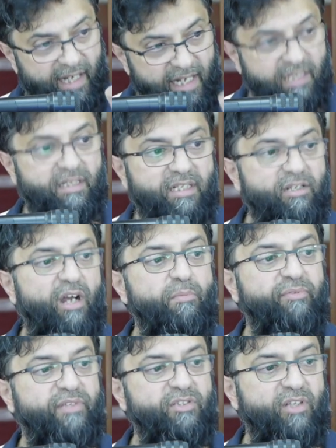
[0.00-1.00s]
in the
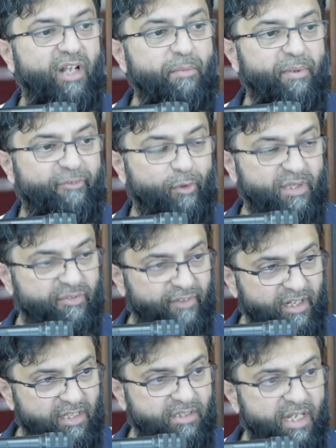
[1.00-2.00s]
time of the salah before it's
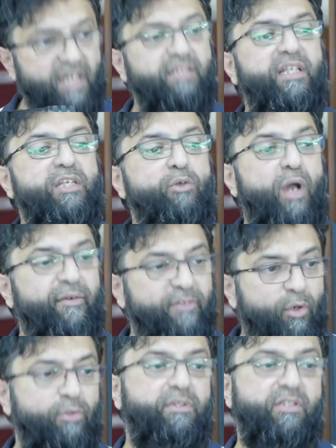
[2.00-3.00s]
finished, then you
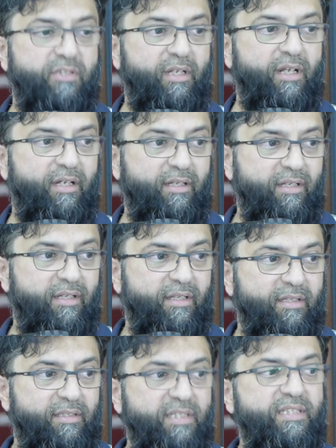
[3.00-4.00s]
have caught the salah.
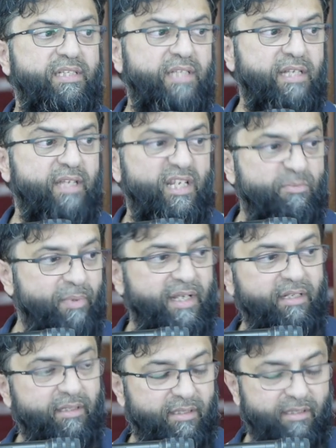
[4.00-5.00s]
This is how they
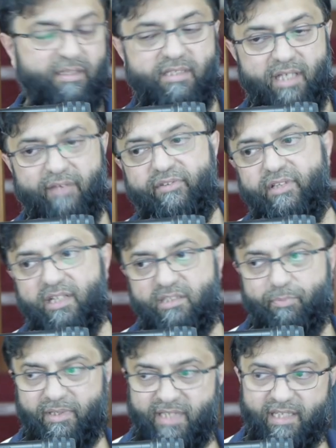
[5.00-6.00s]
explain this
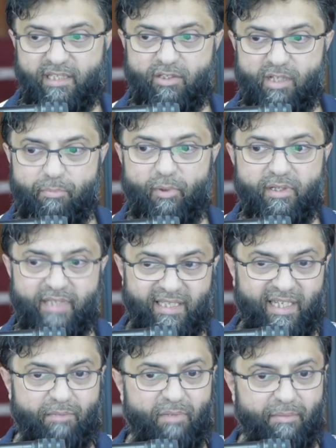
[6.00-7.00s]
evidence pertaining to the point
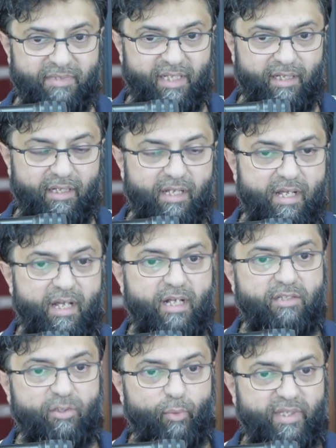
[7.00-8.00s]
that the Imam said.
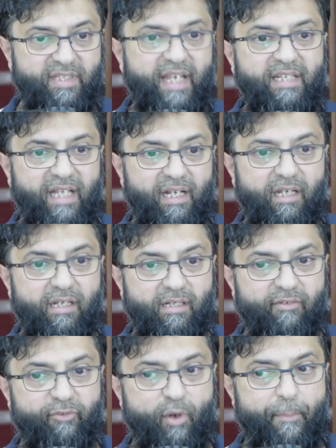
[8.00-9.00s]
So we're saying
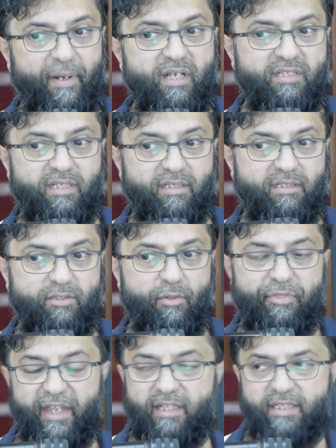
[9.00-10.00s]
that for a person
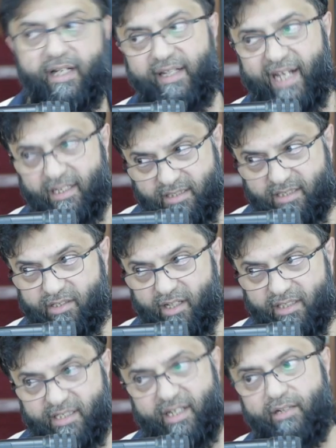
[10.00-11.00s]
to think, did I catch the
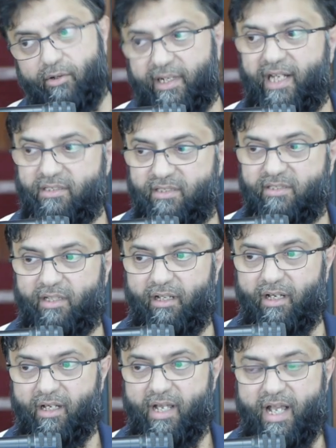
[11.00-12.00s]
salah, did I not catch the
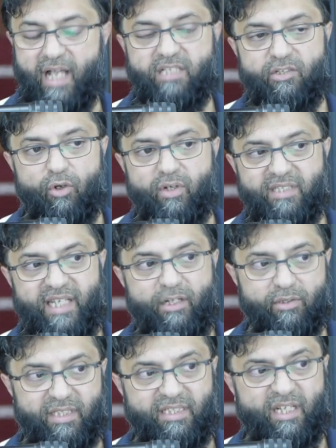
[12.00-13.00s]
salah? As long as he
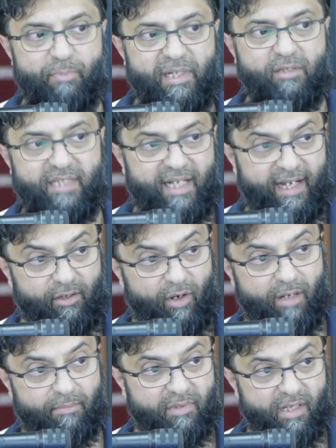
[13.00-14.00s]
got the takbirat
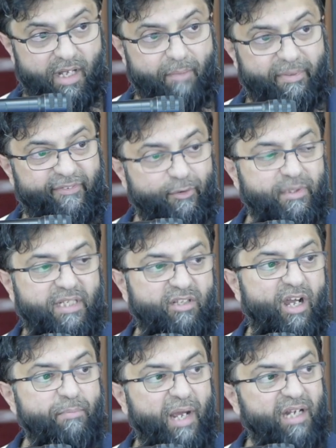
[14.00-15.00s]
al-ihram before the
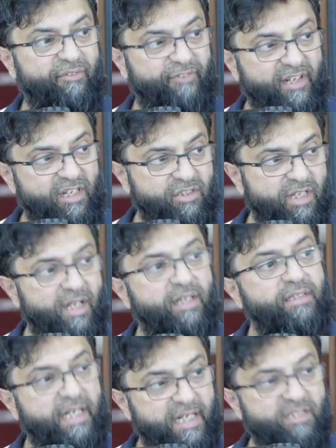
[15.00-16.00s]
time had finished,
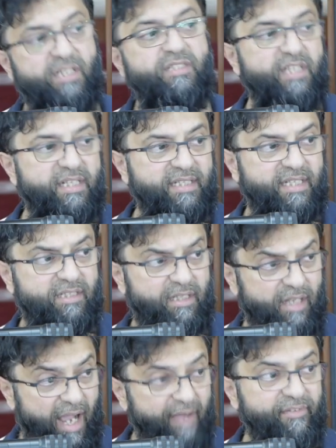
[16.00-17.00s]
then he's considered as
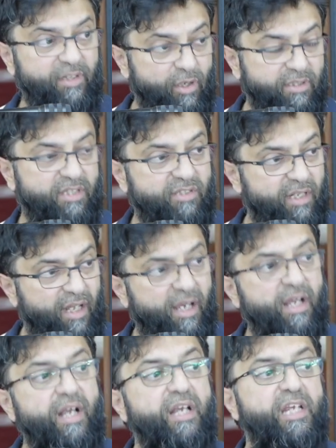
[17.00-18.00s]
having got the
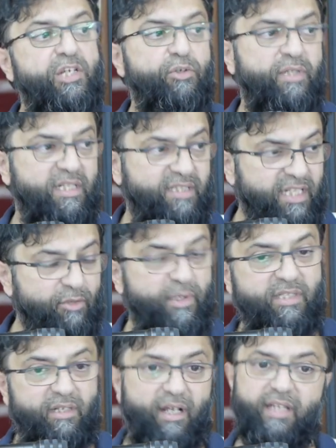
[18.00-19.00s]
salah. He should continue
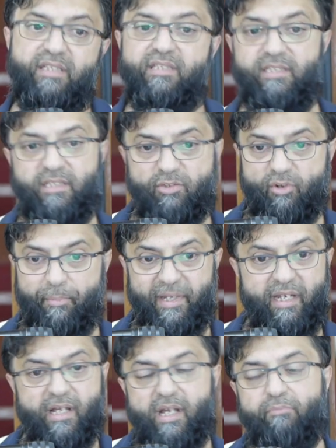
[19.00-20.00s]
his salah, he doesn't need to
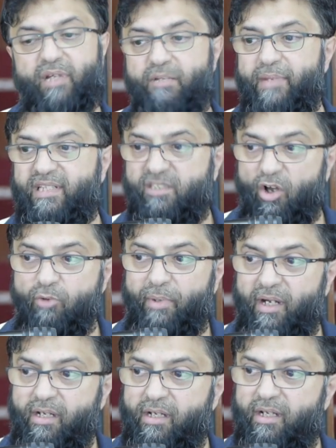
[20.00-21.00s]
repeat, but he makes
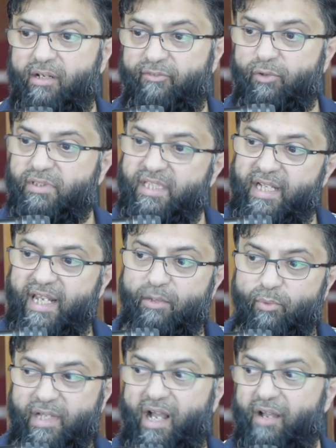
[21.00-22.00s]
tawbah for
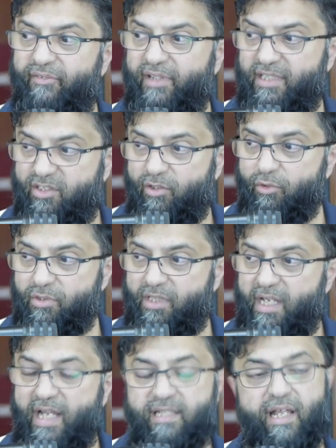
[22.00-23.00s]
delaying without having an
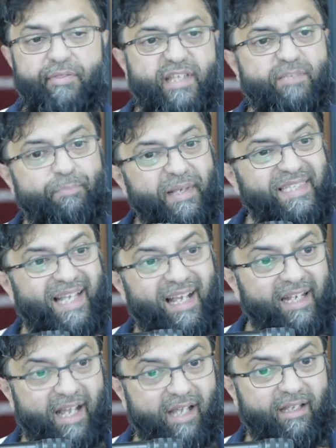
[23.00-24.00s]
excuse. Now this
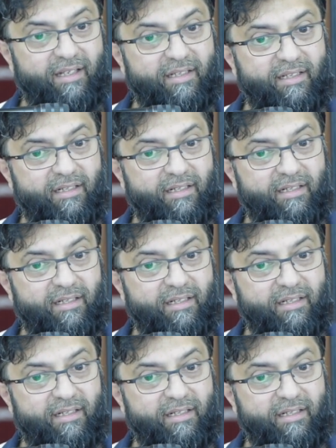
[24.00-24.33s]
mas'ala